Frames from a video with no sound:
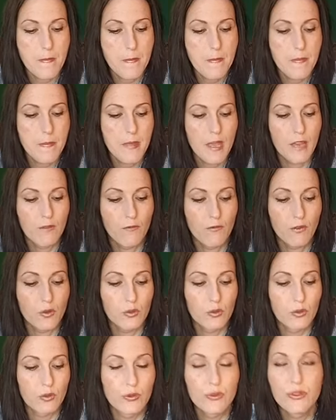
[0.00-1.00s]
He
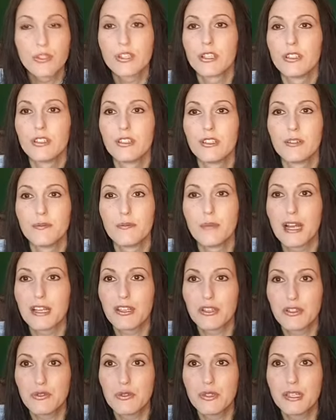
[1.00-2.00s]
rules by
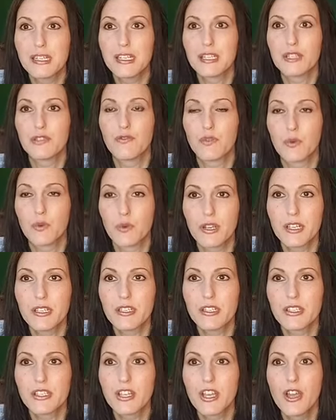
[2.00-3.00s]
using his
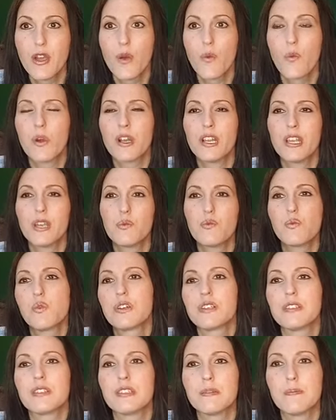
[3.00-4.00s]
voice. When he
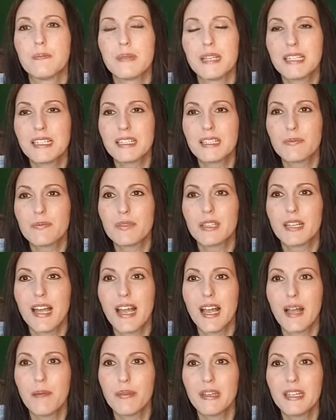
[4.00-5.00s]
wants to make something
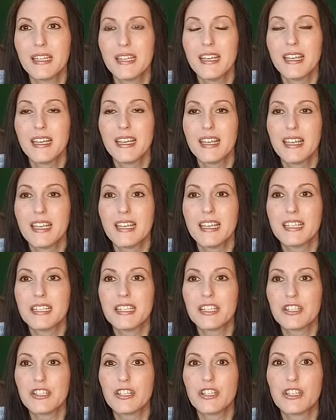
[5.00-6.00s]
happen, he
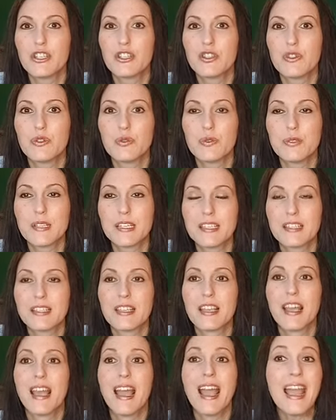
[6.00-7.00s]
doesn't use his
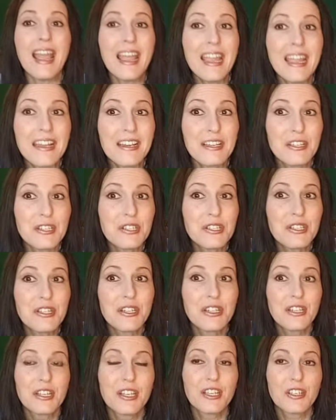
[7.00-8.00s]
hand,
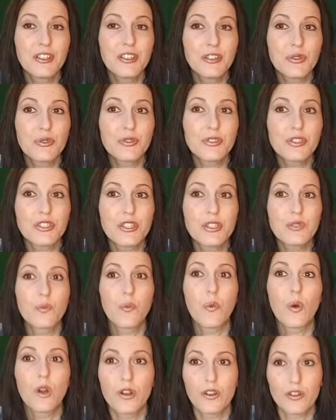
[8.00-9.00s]
he uses his
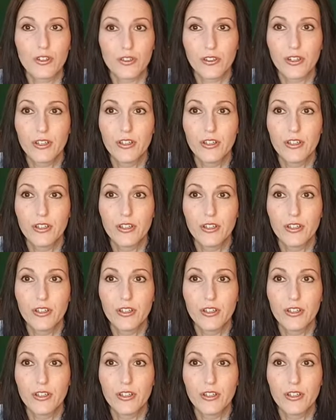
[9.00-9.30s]
word.